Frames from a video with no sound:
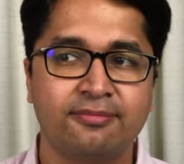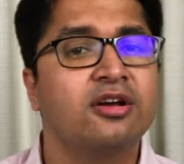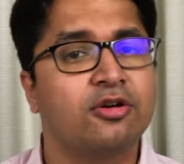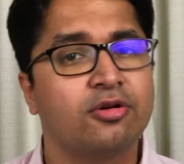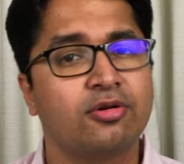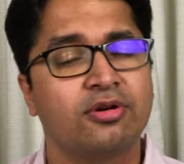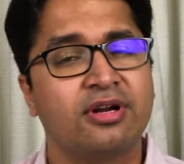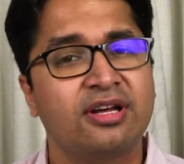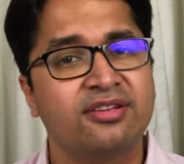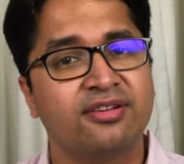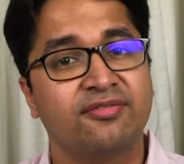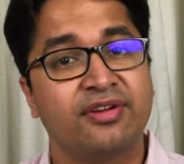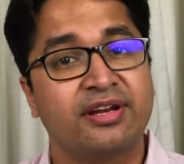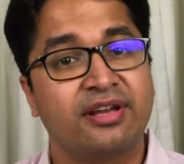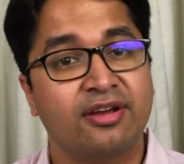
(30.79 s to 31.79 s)
Corona is
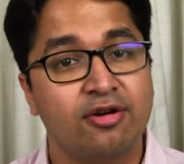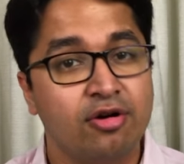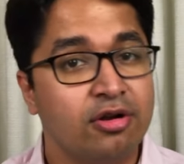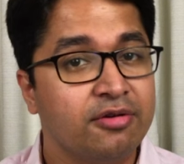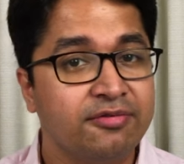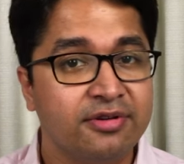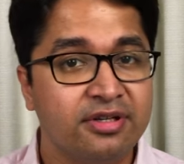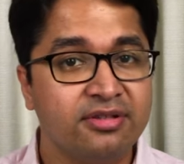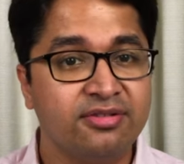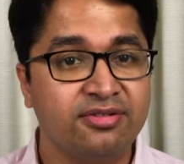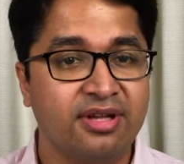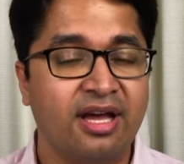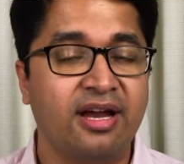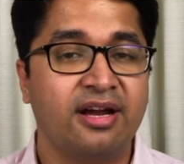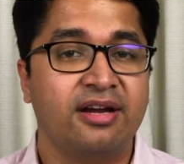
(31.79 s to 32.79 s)
affecting all of us
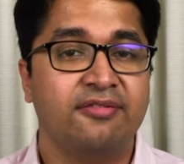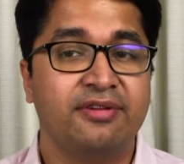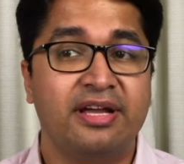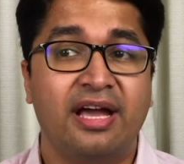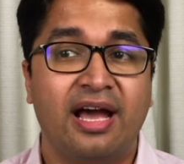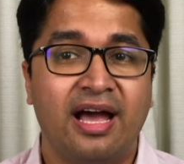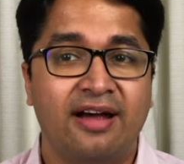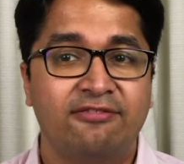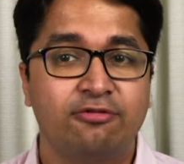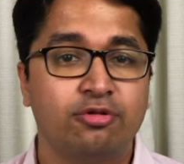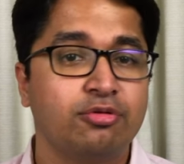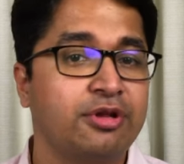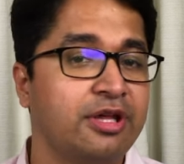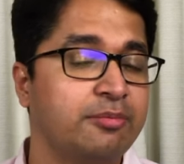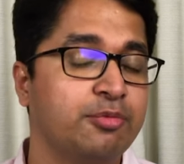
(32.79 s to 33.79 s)
and we have to
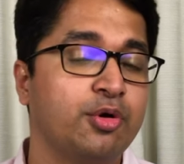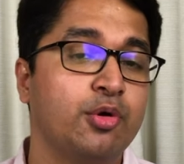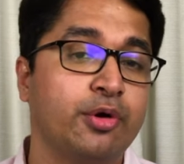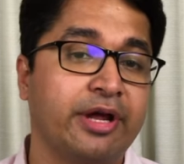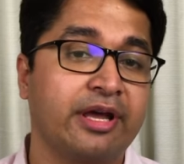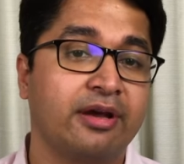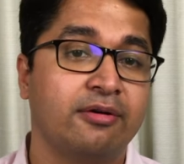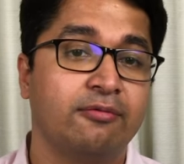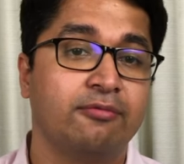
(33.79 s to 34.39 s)
keep going.